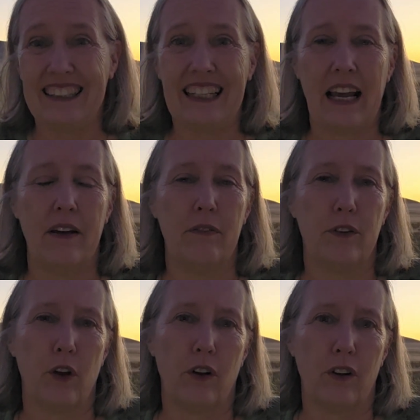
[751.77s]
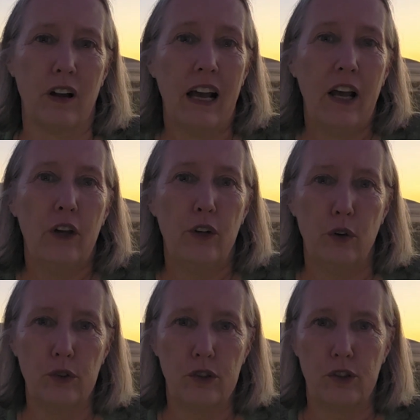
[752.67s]
If you're
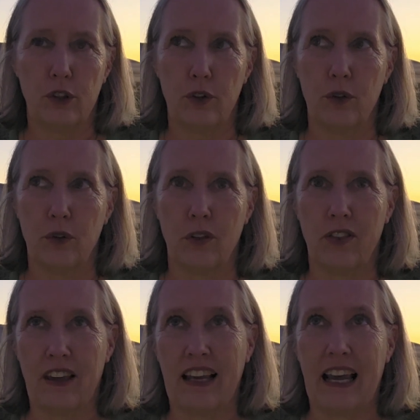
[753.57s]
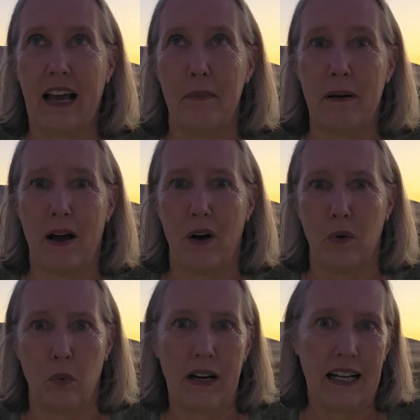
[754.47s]
used to thinking about
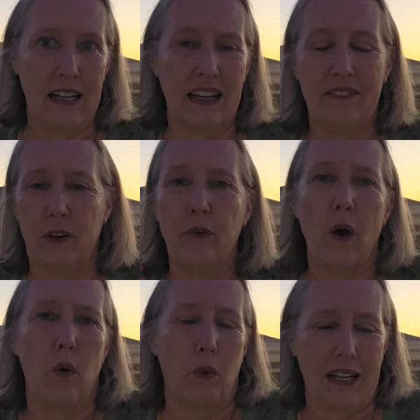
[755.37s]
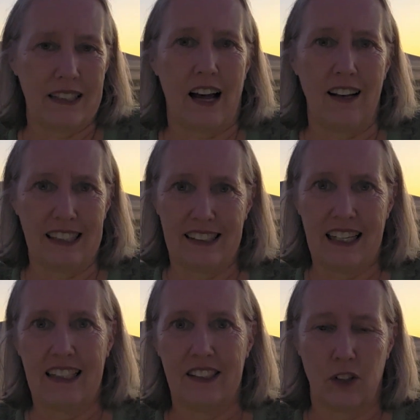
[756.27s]
if you know what a talis
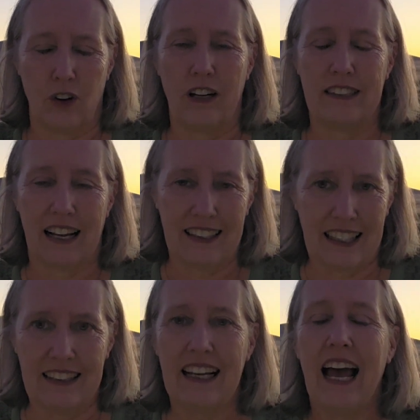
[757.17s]
is or a talit,